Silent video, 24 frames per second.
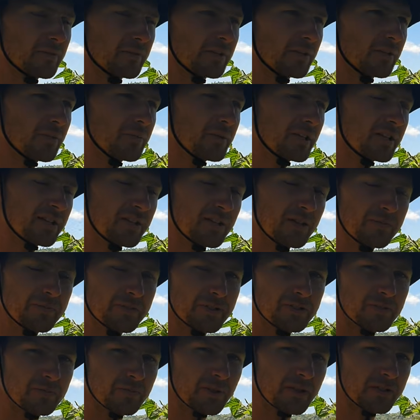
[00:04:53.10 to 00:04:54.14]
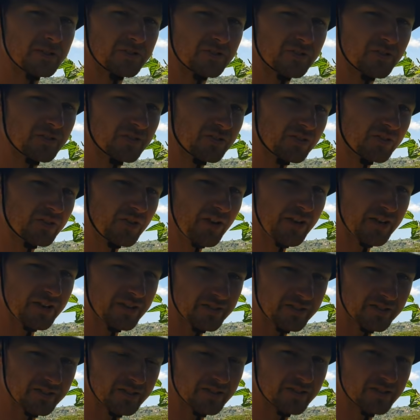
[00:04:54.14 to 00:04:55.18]
normally keep this place not
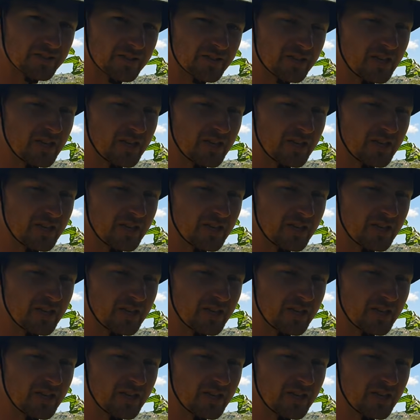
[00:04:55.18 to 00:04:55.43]
grazed